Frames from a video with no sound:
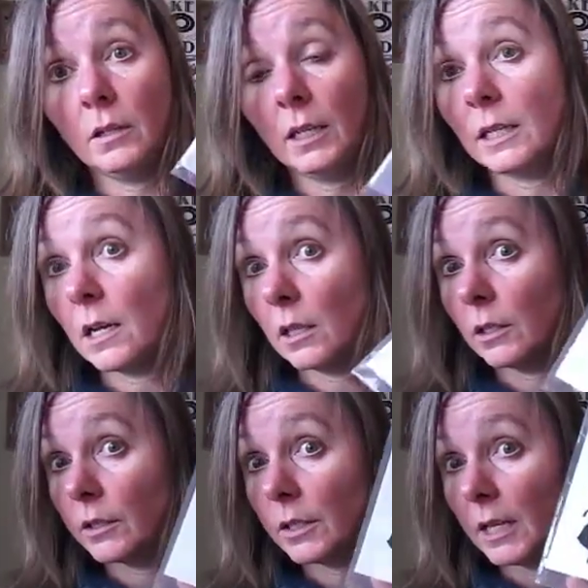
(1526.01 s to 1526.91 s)
uh, in
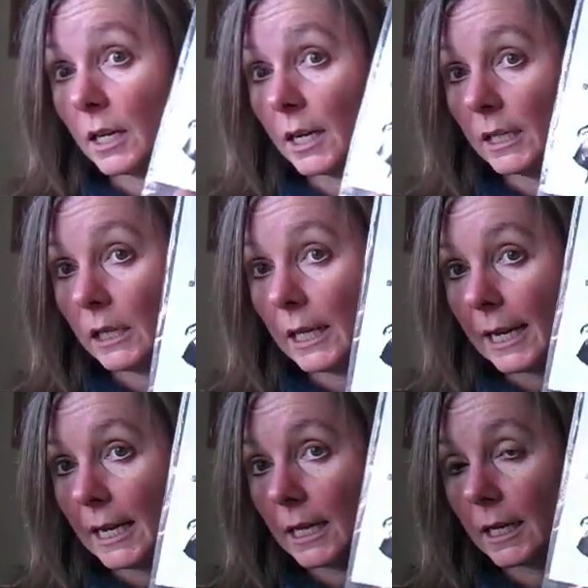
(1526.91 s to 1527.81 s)
colors that I
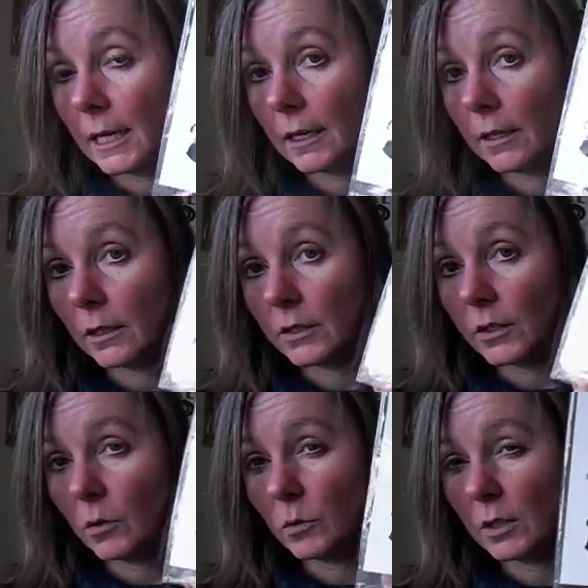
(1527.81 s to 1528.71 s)
like.
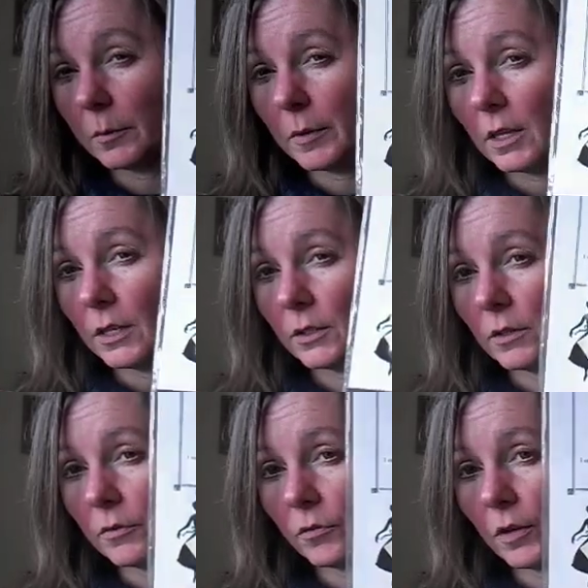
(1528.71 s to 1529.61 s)
So some of these
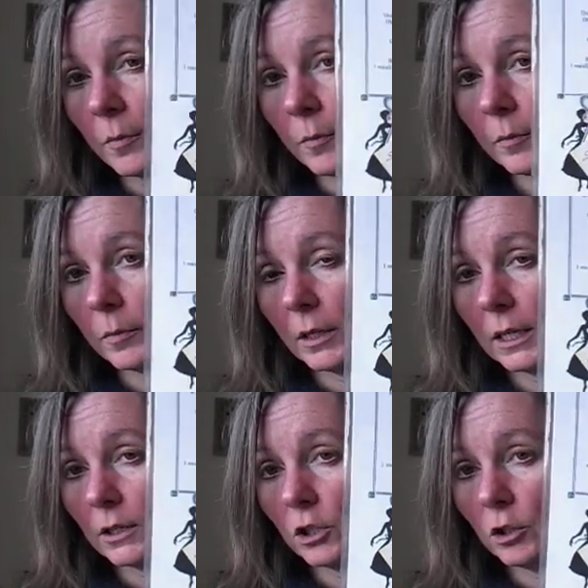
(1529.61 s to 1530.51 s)
are from
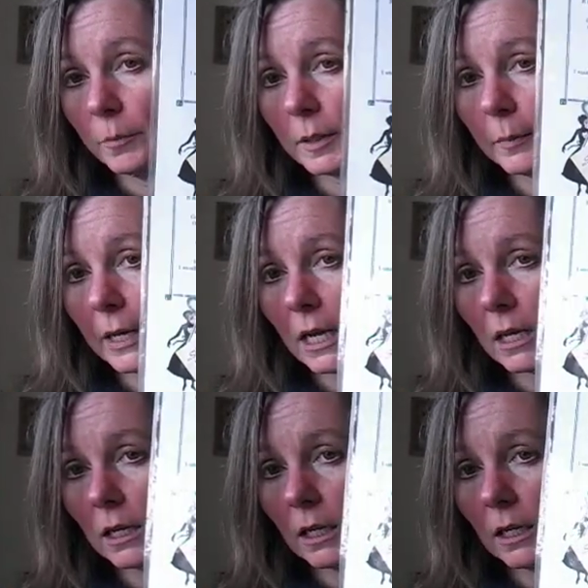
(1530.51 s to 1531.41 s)
like an Oops
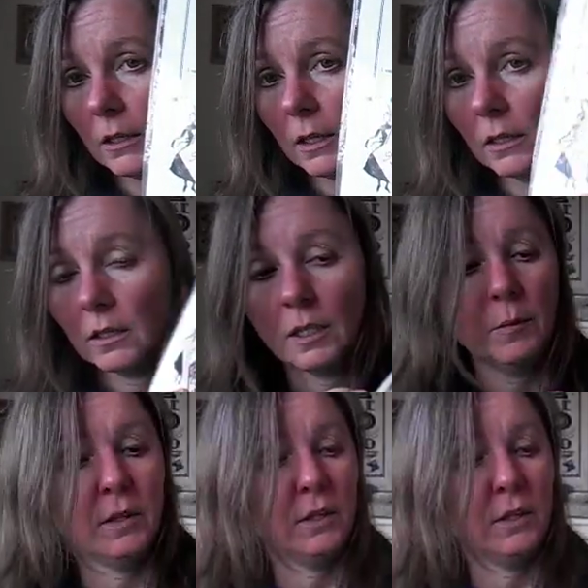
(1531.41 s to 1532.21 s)
pack, and then some